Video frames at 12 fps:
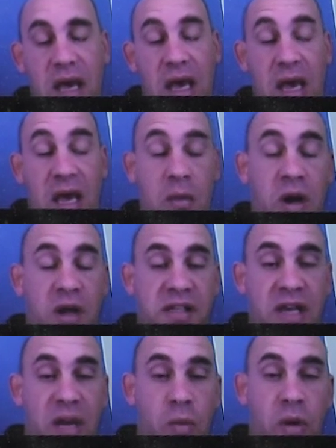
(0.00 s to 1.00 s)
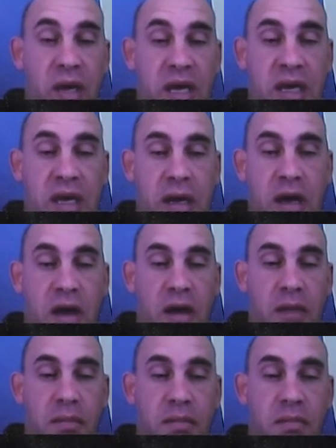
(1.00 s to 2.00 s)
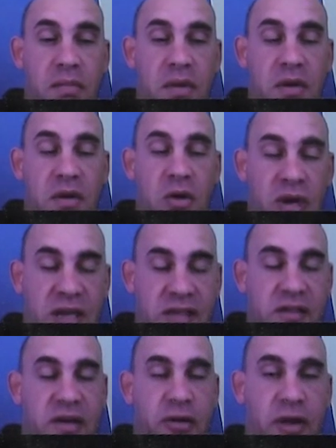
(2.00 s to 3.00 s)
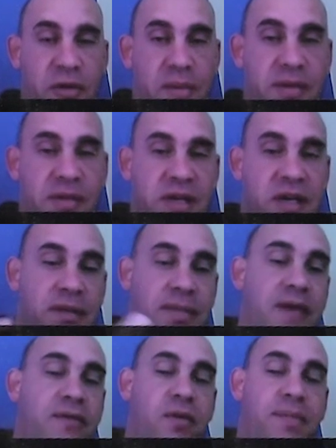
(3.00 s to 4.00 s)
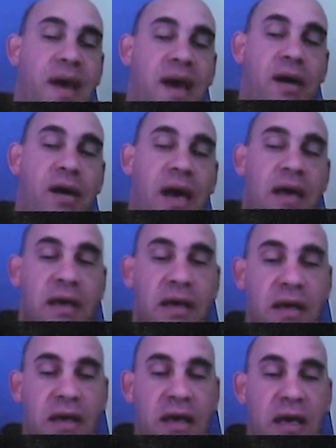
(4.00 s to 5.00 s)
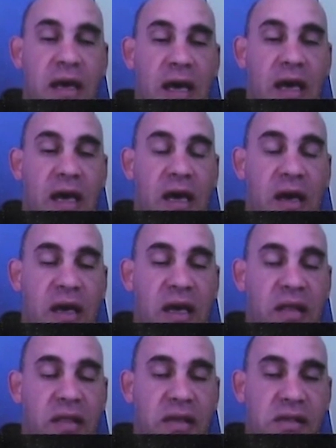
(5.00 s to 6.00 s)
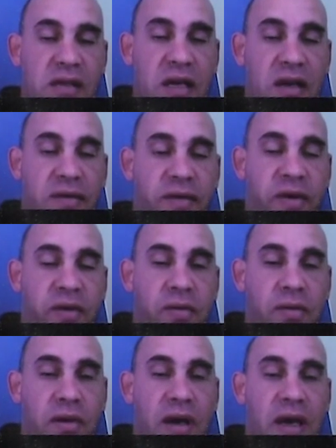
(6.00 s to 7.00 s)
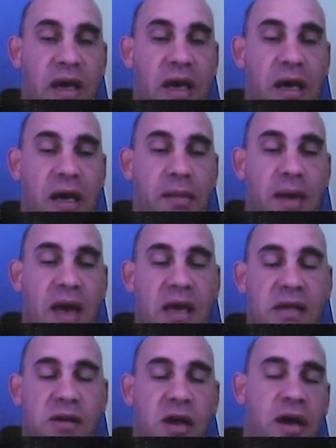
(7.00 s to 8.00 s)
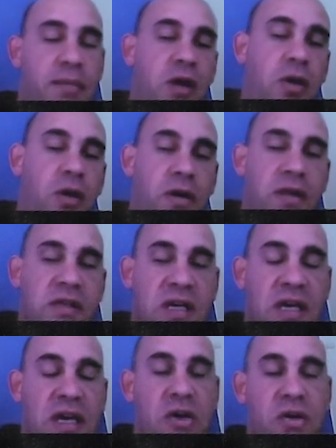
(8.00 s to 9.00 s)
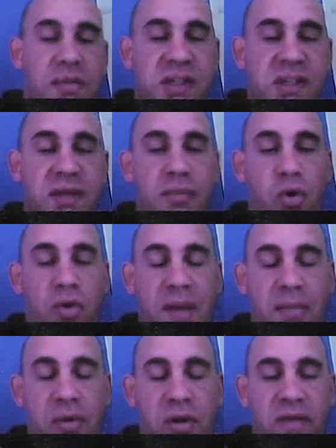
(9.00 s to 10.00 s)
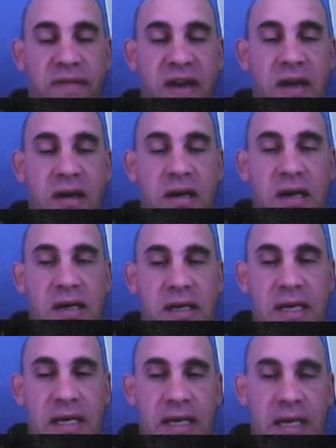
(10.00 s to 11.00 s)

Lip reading: And when I say we, I'm not necessarily representing Barefoot Power in this interview, as I'm no longer the CEO, I'm just a board member and the founder.